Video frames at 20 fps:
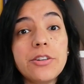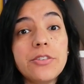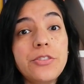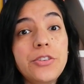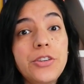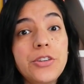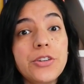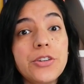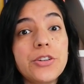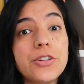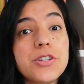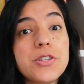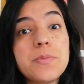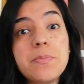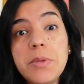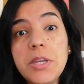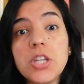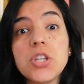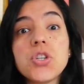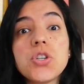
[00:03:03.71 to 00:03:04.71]
of your
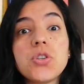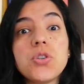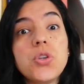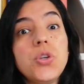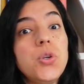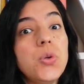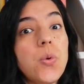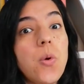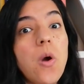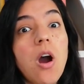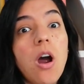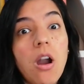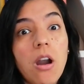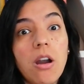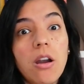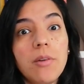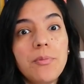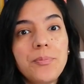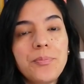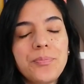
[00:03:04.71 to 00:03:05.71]
speech you
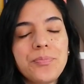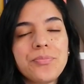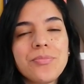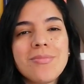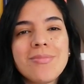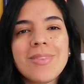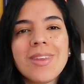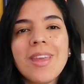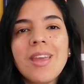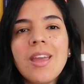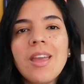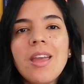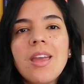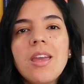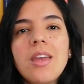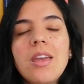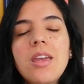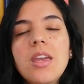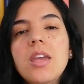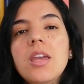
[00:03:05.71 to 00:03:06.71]
are.
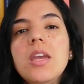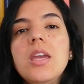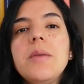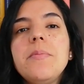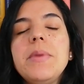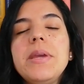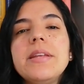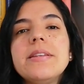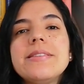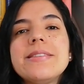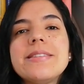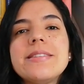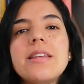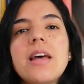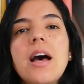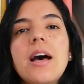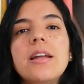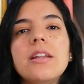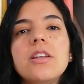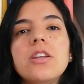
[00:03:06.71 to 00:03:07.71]
It means
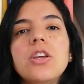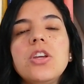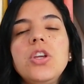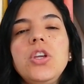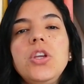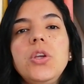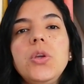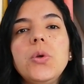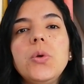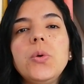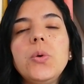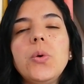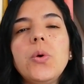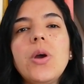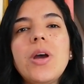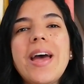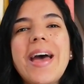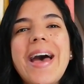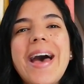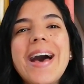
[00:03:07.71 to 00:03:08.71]
that you
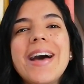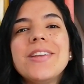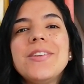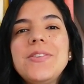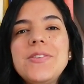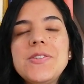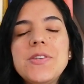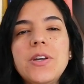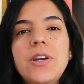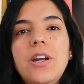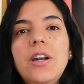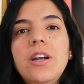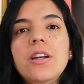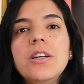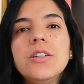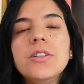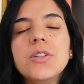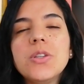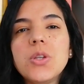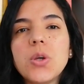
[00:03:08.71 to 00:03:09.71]
answer
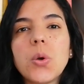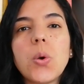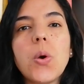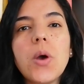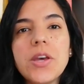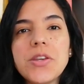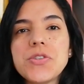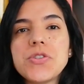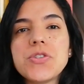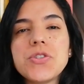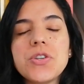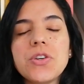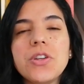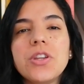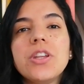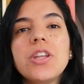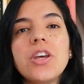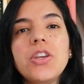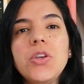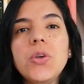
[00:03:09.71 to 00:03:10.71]
the question
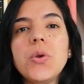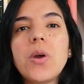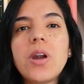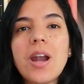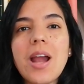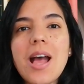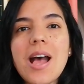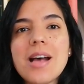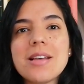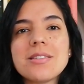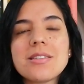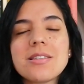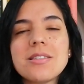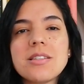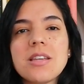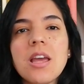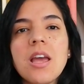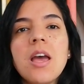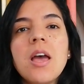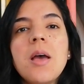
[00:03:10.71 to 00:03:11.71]
that you are
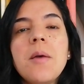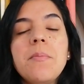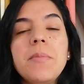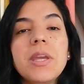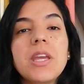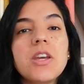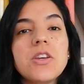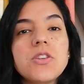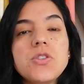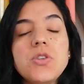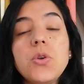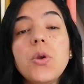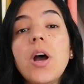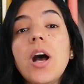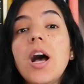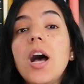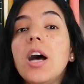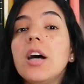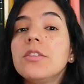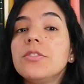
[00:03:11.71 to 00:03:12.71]
asked. Because you
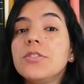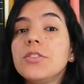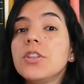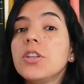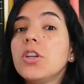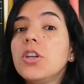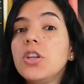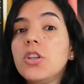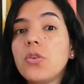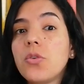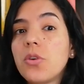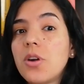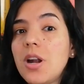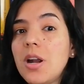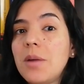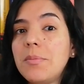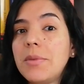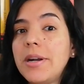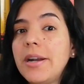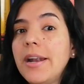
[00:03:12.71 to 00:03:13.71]
have good
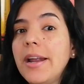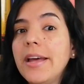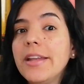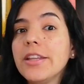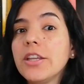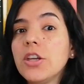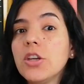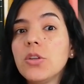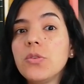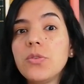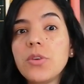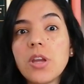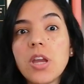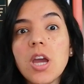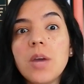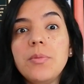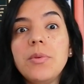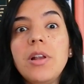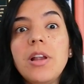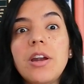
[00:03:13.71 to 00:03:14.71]
grammar and good
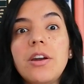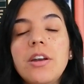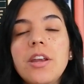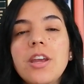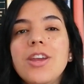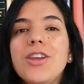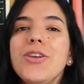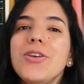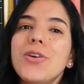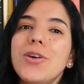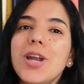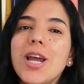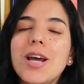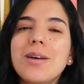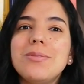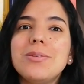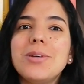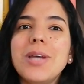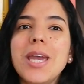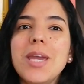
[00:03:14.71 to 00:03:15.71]
vocabulary, you're
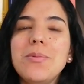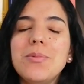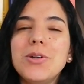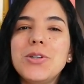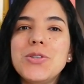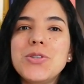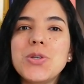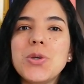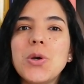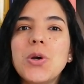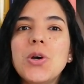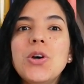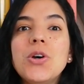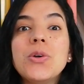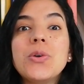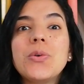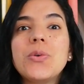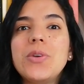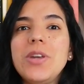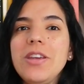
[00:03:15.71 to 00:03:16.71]
able, able to
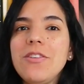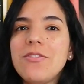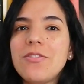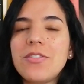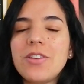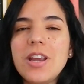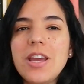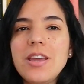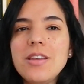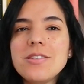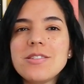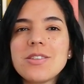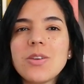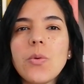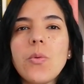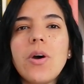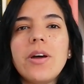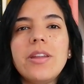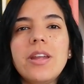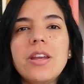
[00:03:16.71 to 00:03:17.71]
rephrase
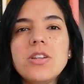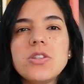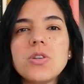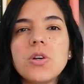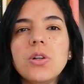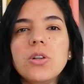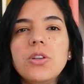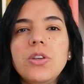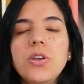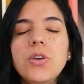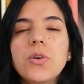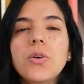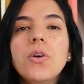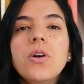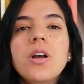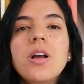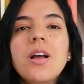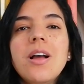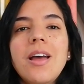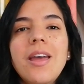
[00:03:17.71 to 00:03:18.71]
what I told you
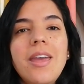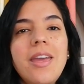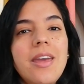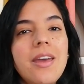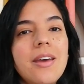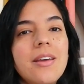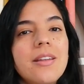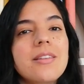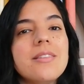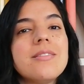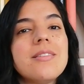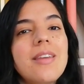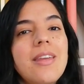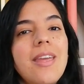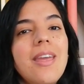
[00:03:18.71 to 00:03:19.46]
and